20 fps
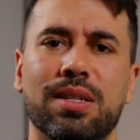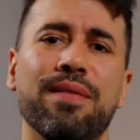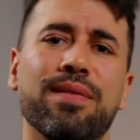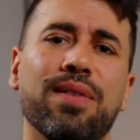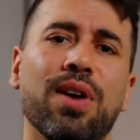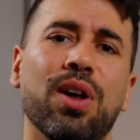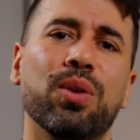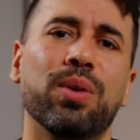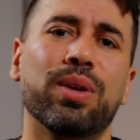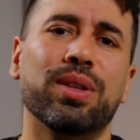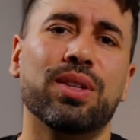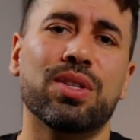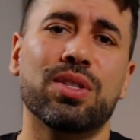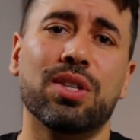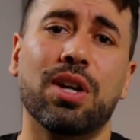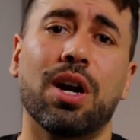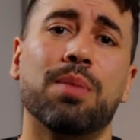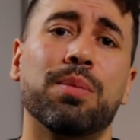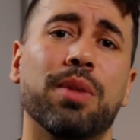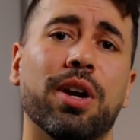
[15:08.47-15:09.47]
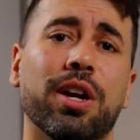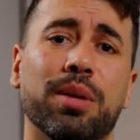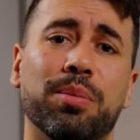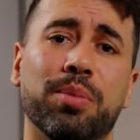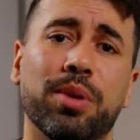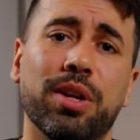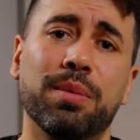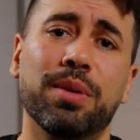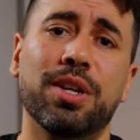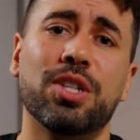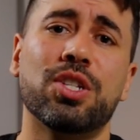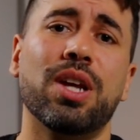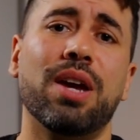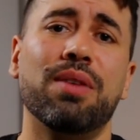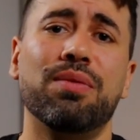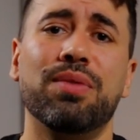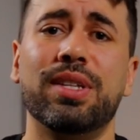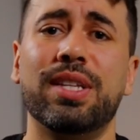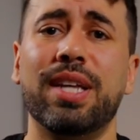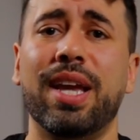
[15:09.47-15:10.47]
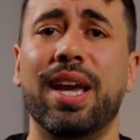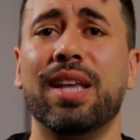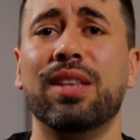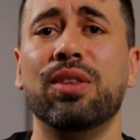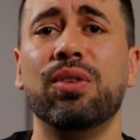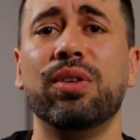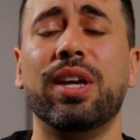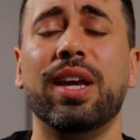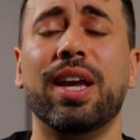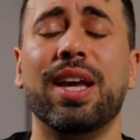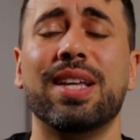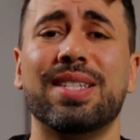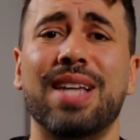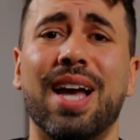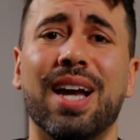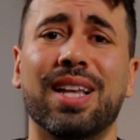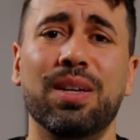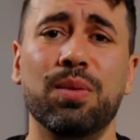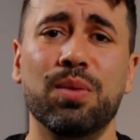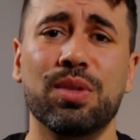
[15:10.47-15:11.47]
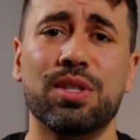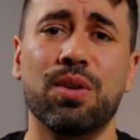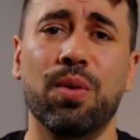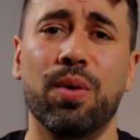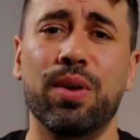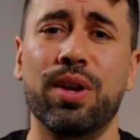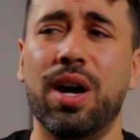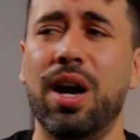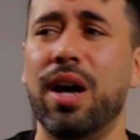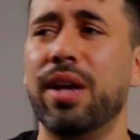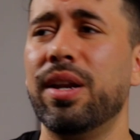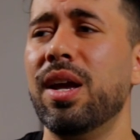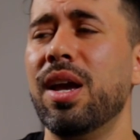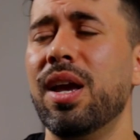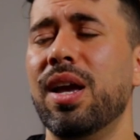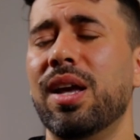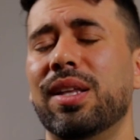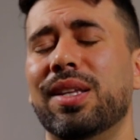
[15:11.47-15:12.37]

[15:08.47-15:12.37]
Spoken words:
I'm following the stock market pretty much every day and looking exactly what's going on,